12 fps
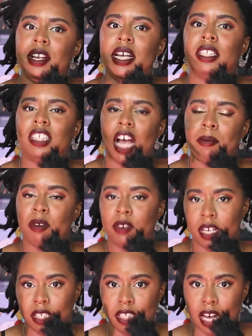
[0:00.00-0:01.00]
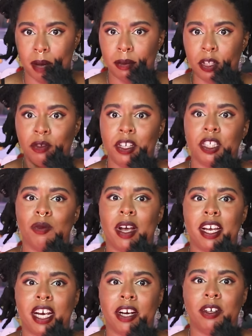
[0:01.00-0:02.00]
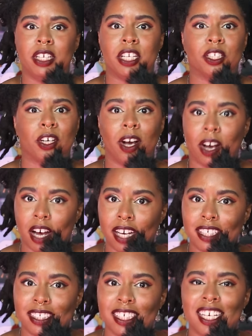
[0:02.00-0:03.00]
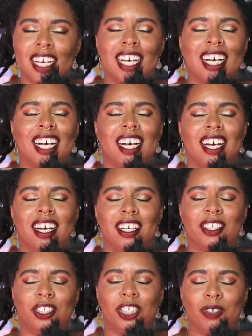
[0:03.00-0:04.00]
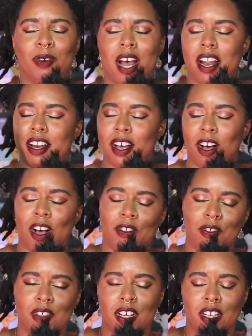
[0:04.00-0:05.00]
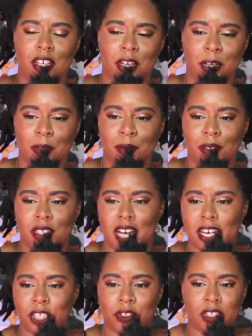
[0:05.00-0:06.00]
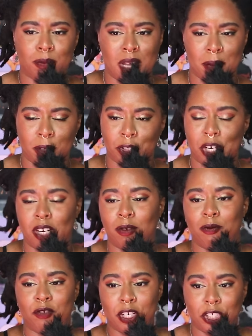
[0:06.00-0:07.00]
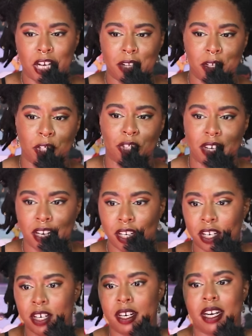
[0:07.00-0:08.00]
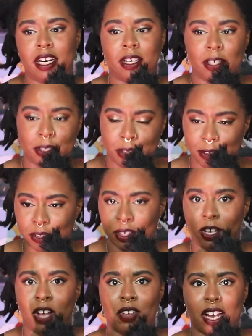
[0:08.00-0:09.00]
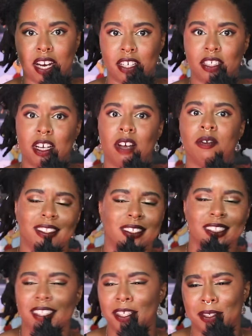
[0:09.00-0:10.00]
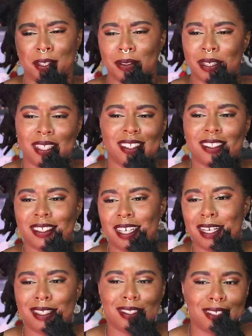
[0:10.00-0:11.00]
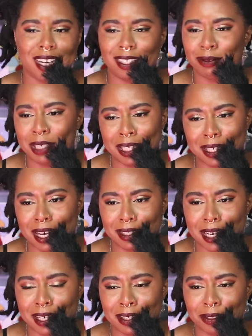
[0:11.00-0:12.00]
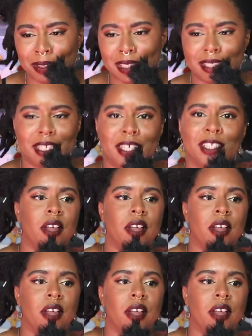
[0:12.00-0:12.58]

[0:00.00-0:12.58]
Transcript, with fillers: in Time of Contempt, the reason why Geralt is caught uh, when all of the you know Dijkstra's people are trying to fish out the traitor at Aretuza, all that kind of stuff. You know, it's it's it's really not that interesting.